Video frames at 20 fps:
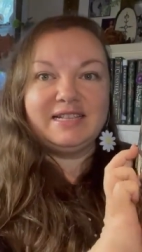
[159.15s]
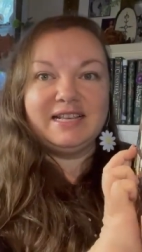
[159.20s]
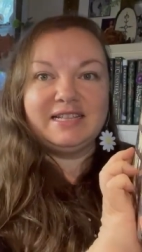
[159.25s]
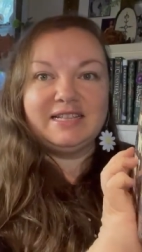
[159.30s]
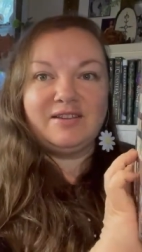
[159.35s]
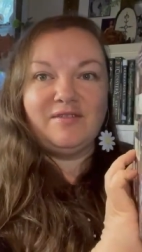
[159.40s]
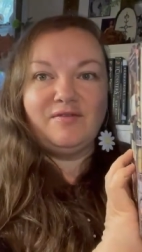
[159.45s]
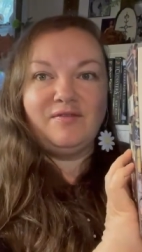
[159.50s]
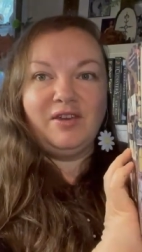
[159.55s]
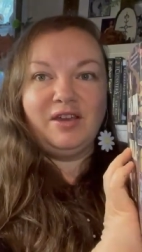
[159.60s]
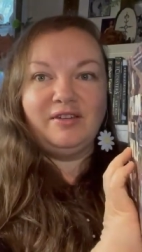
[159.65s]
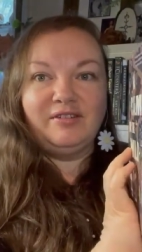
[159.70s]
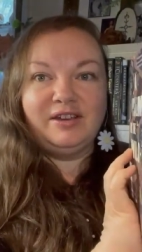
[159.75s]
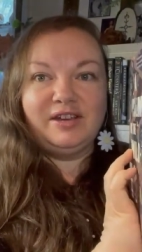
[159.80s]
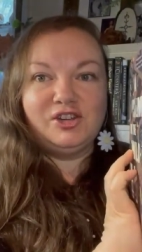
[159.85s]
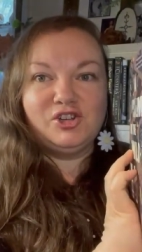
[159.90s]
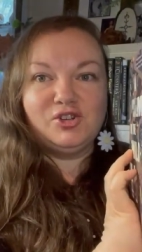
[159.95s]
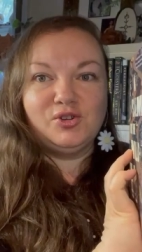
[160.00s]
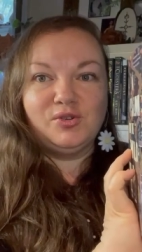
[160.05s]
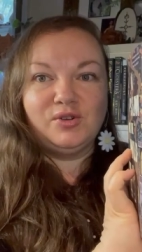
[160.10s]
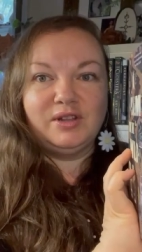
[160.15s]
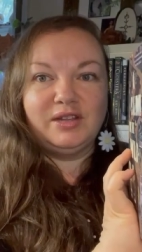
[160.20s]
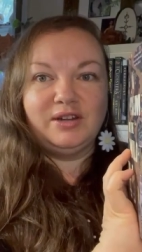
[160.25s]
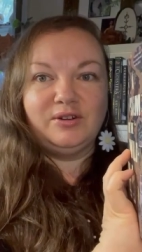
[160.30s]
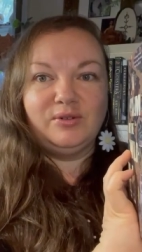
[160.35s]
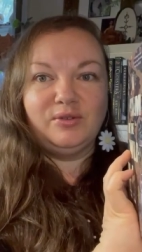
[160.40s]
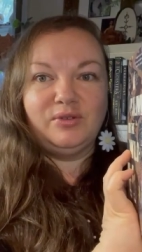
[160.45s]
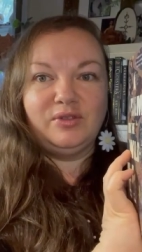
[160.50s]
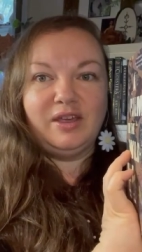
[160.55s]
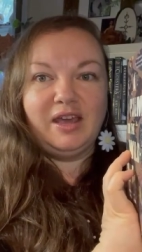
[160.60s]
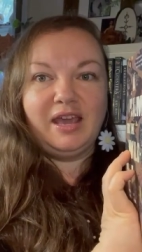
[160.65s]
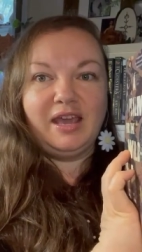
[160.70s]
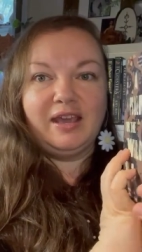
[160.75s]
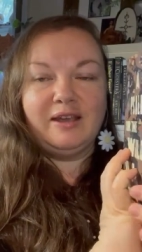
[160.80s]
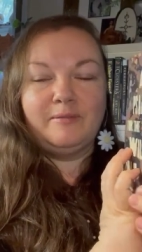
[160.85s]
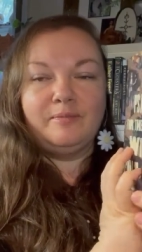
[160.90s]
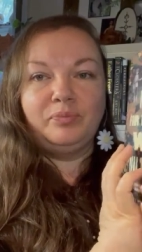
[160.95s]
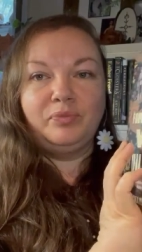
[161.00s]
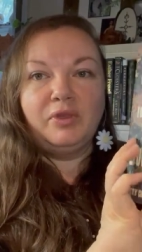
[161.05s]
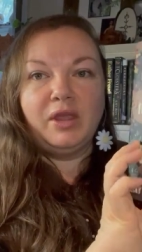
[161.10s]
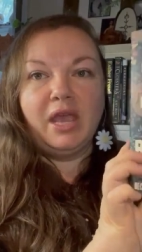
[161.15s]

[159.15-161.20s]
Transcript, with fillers: It's a very short little thing.